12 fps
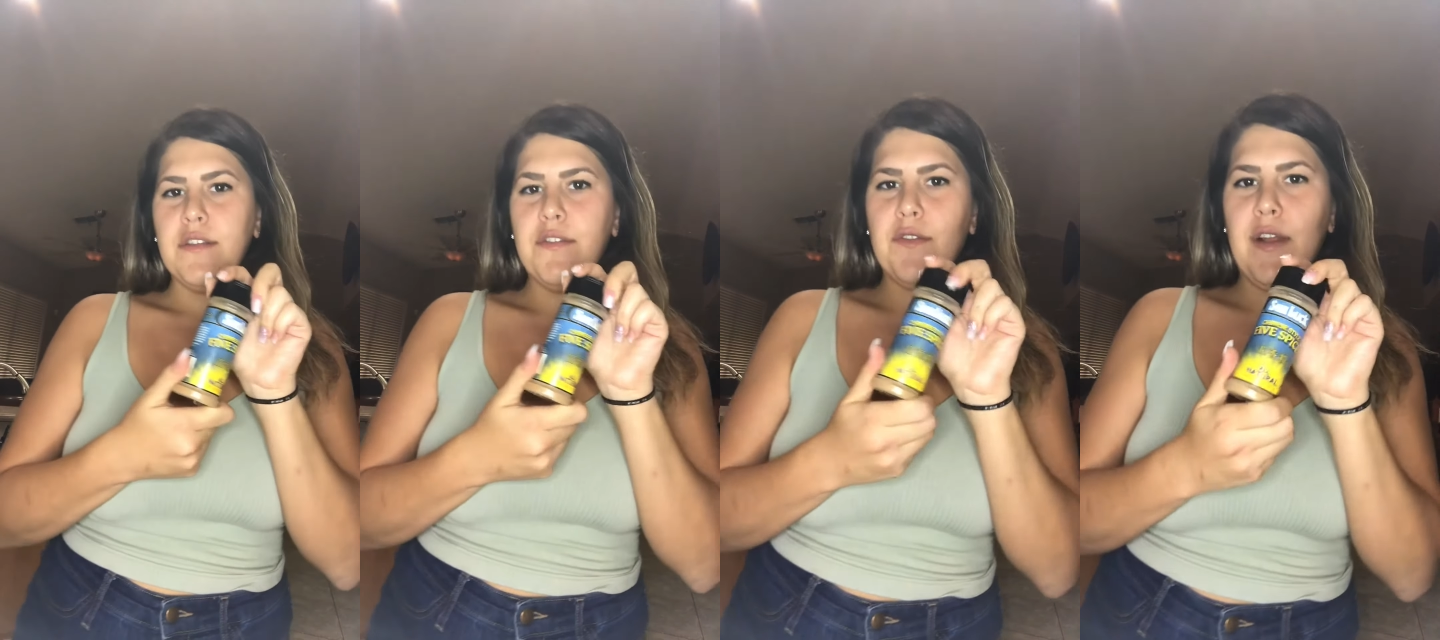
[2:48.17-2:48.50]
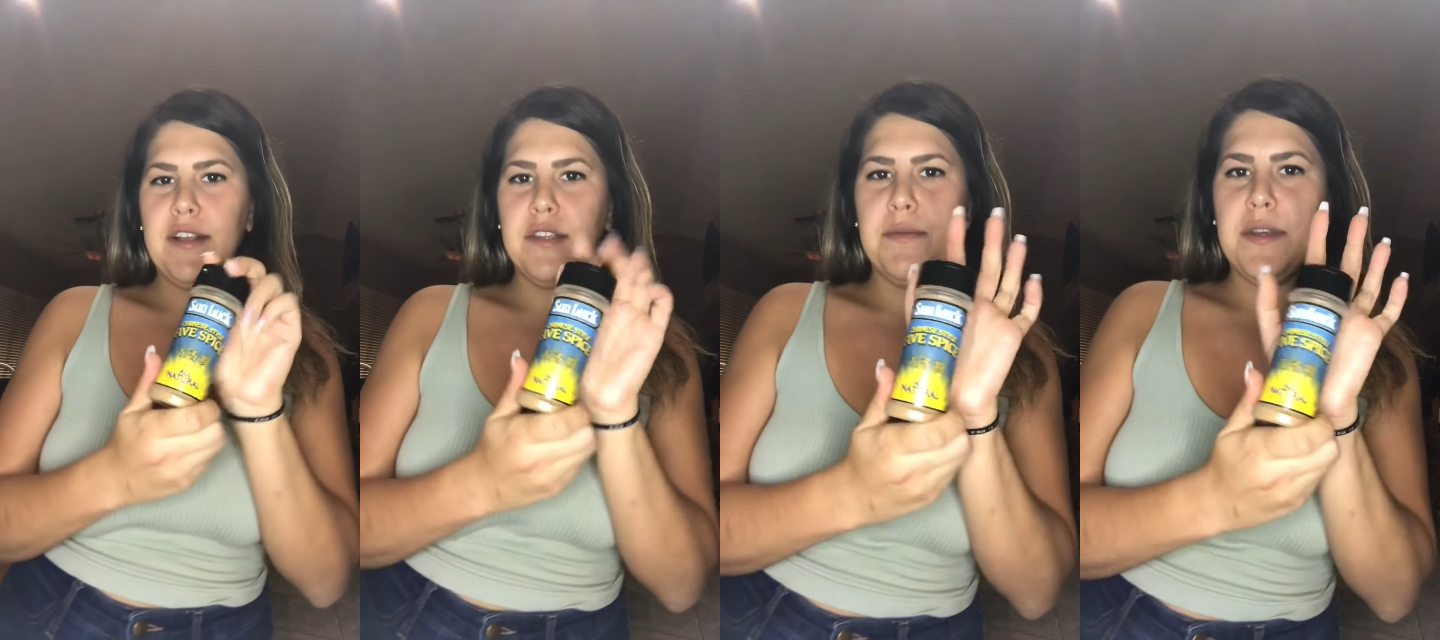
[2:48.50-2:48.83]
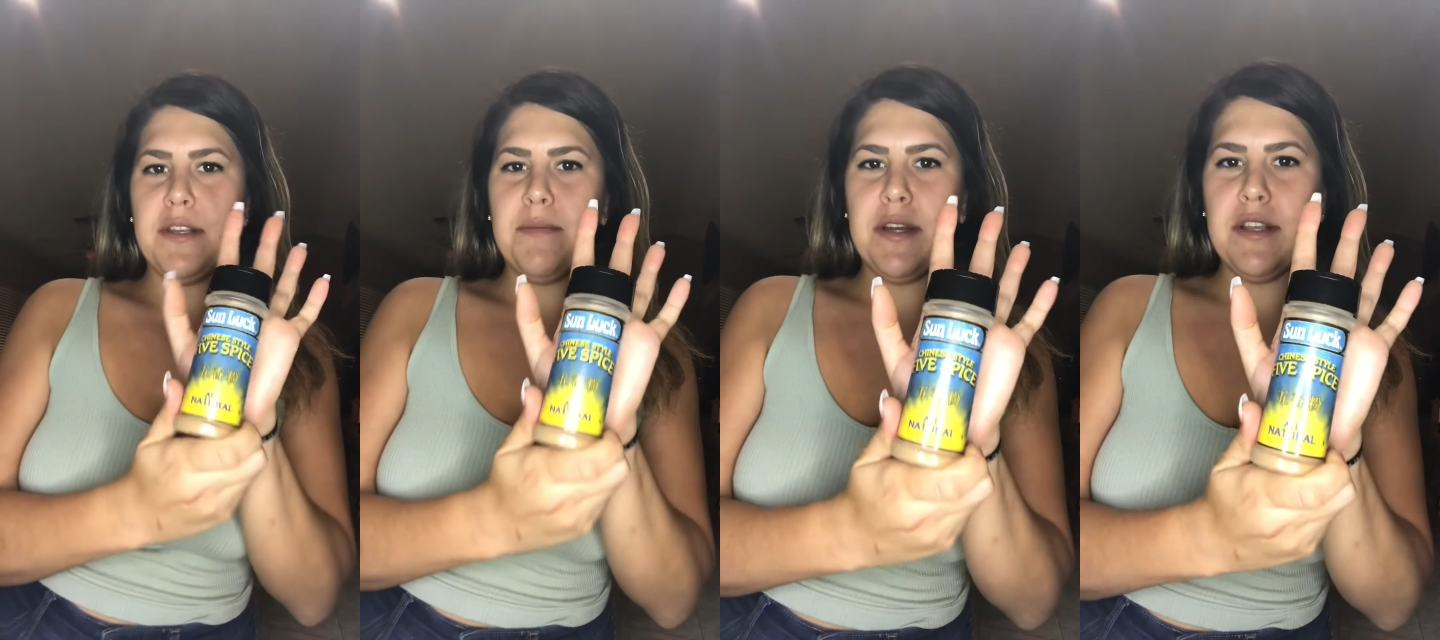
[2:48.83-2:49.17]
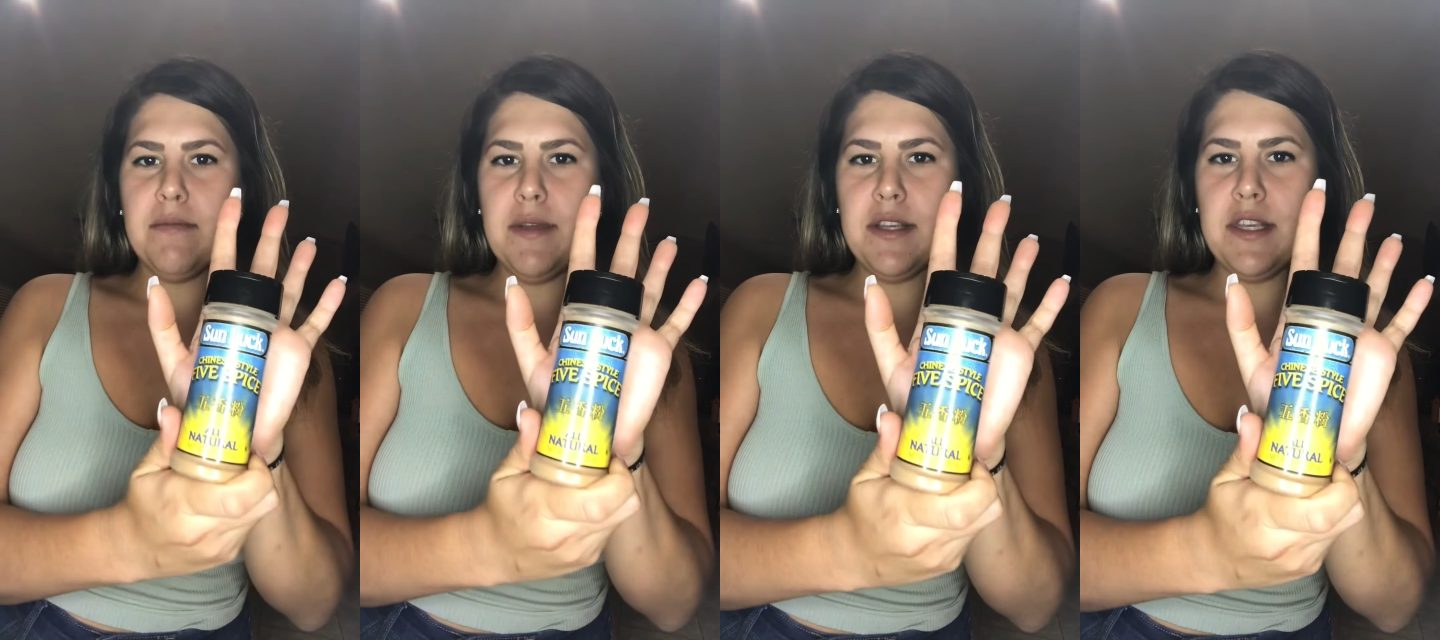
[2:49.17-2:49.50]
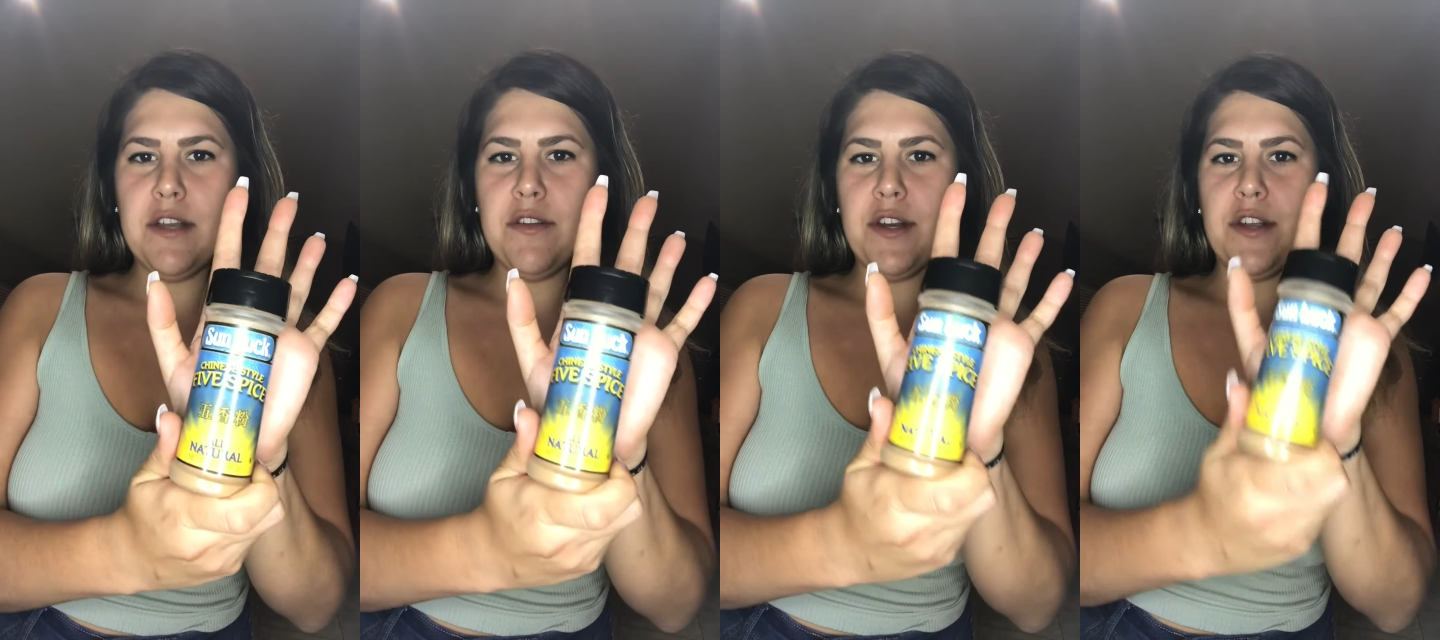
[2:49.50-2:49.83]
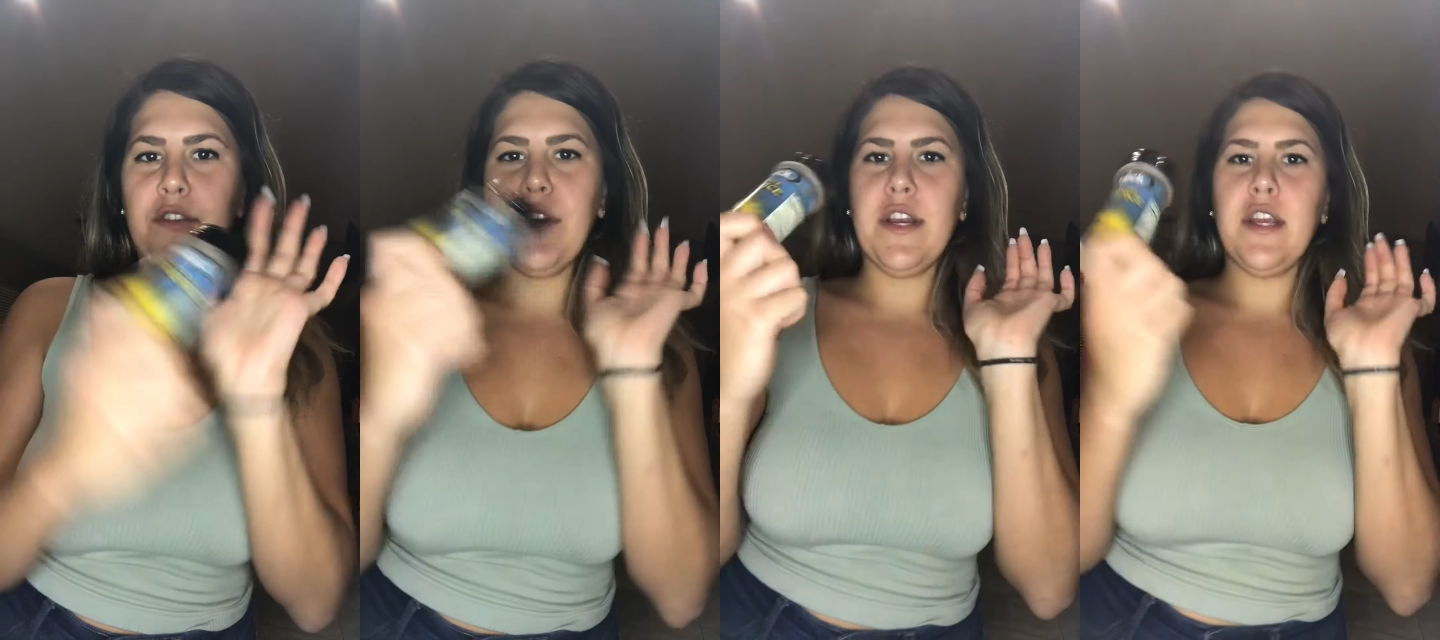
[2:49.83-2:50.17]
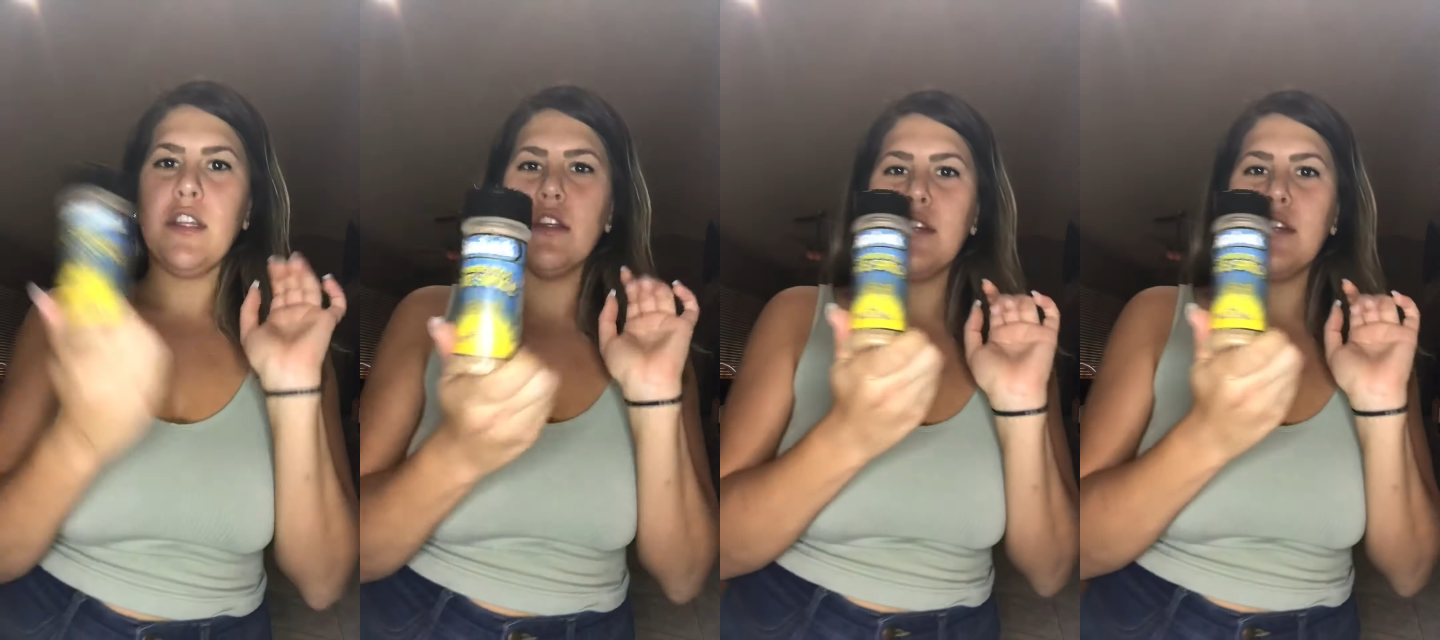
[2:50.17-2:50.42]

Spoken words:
recipes, but it's my secret ingredient,